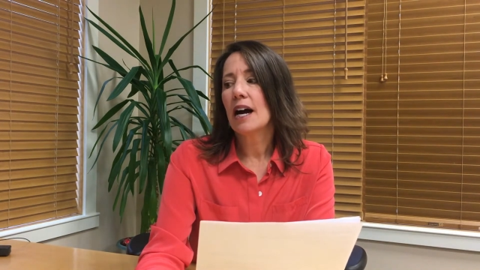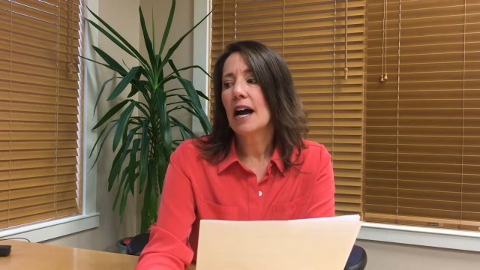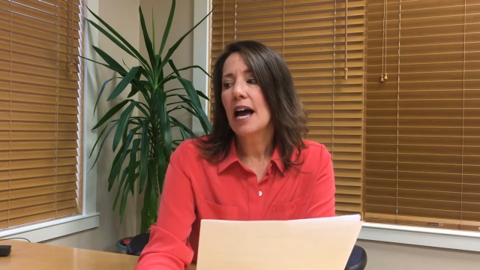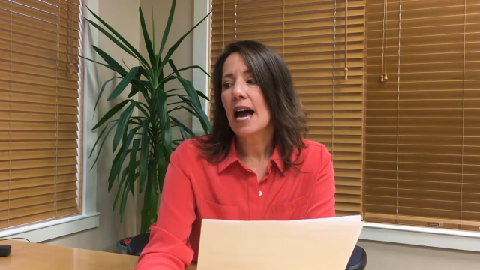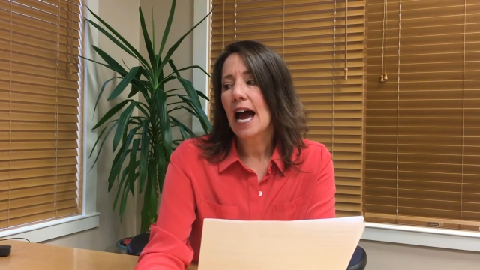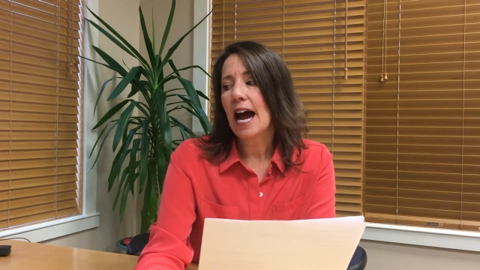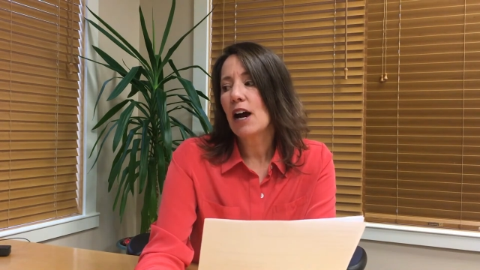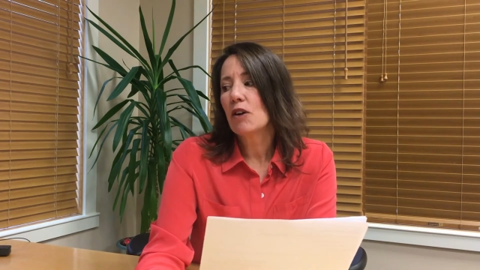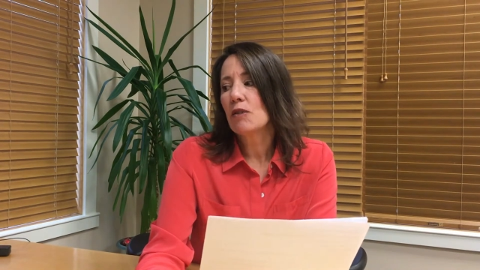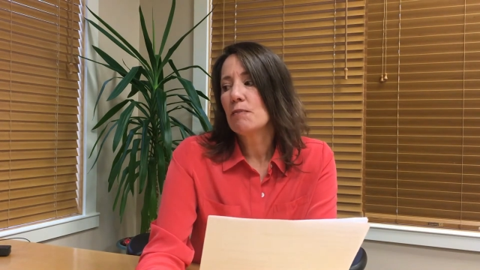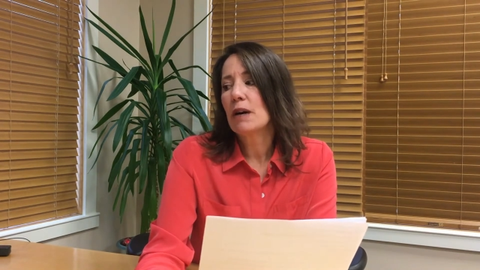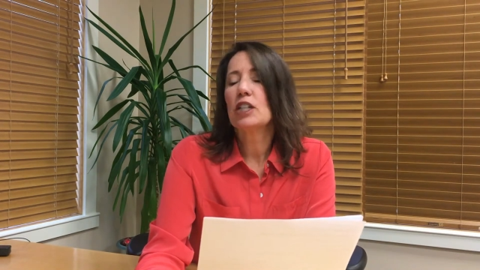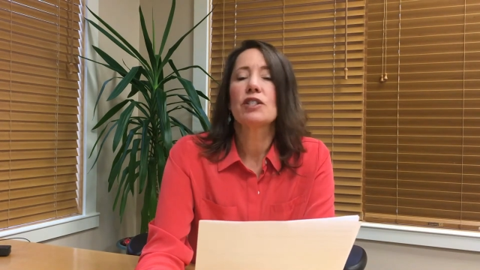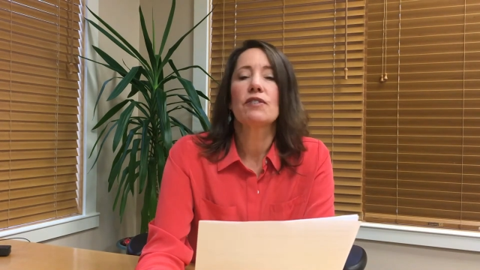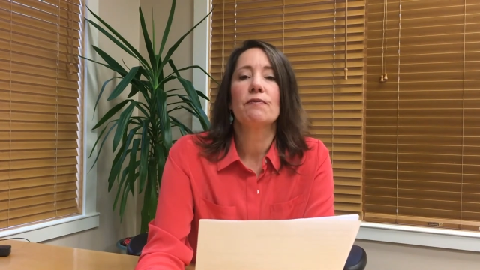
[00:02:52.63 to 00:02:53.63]
how
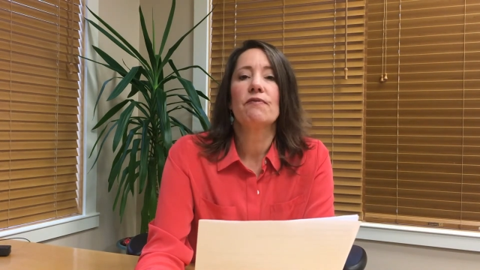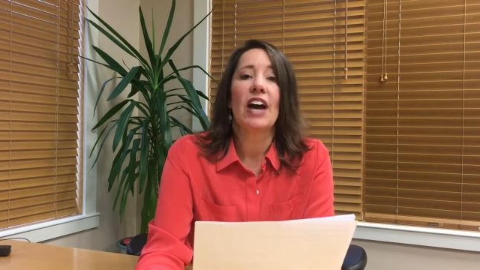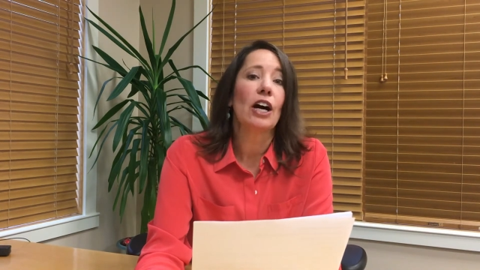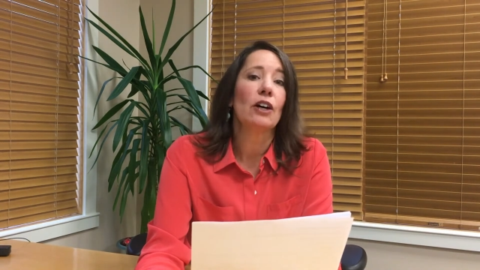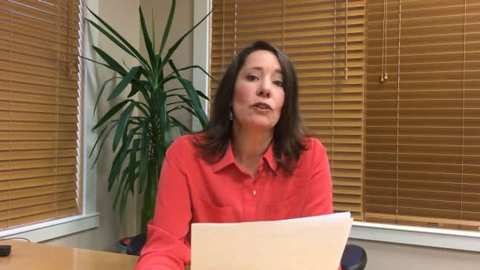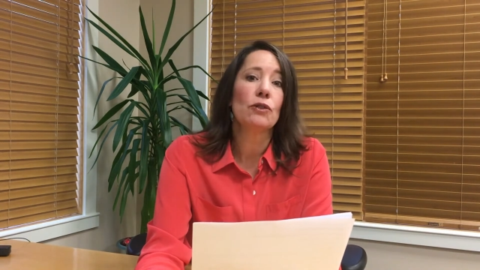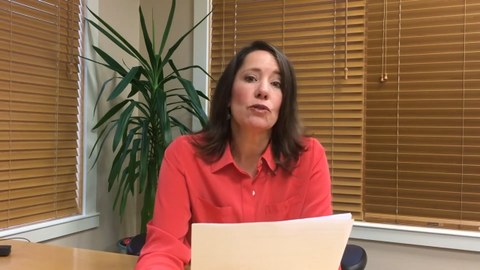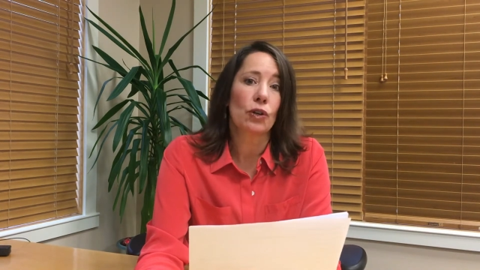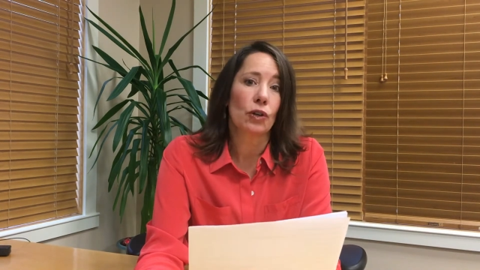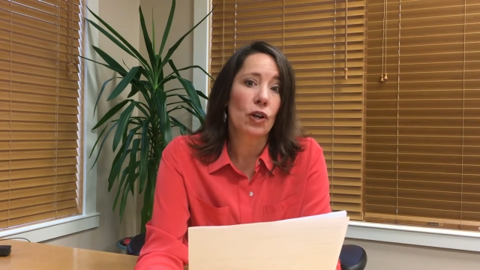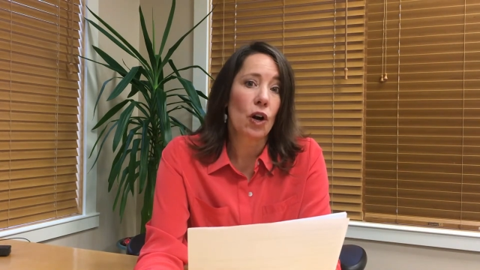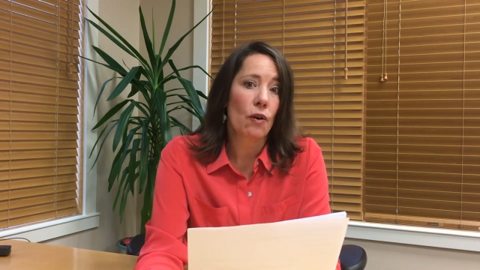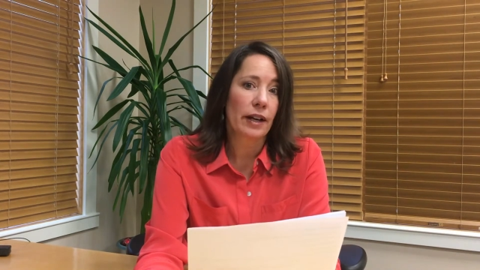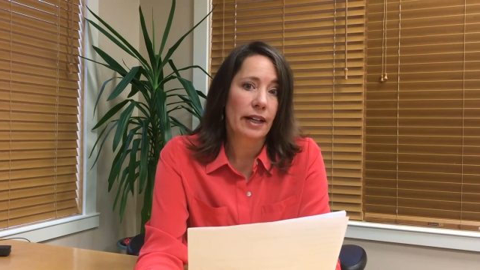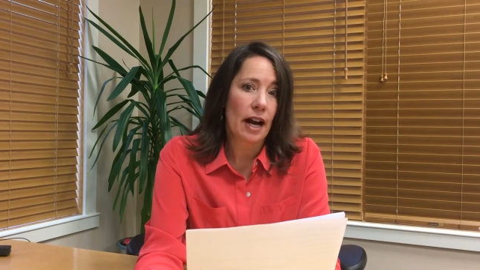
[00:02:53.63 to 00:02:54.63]
much values are
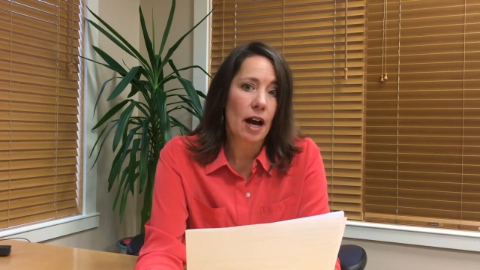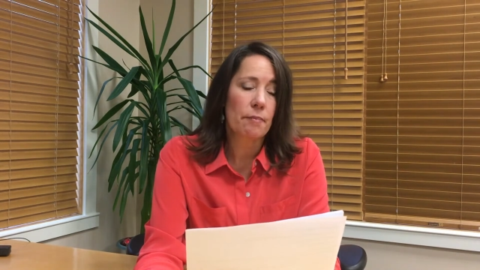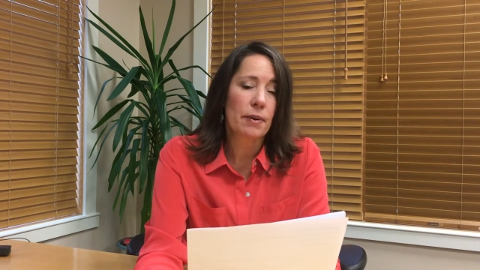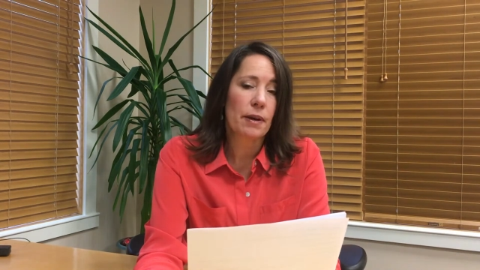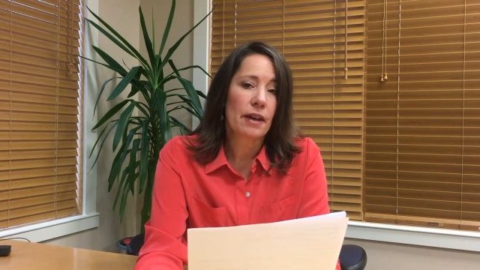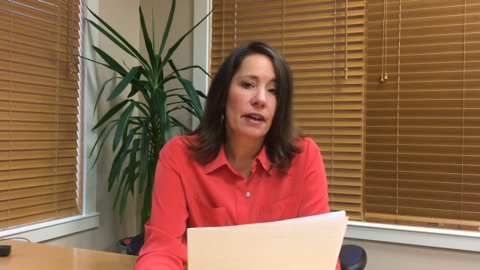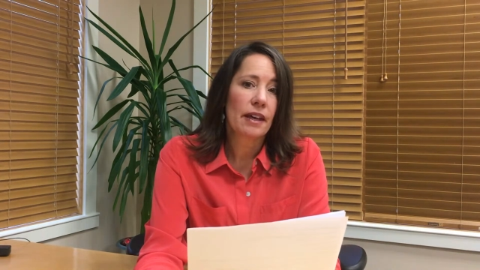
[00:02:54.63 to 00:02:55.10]
going up.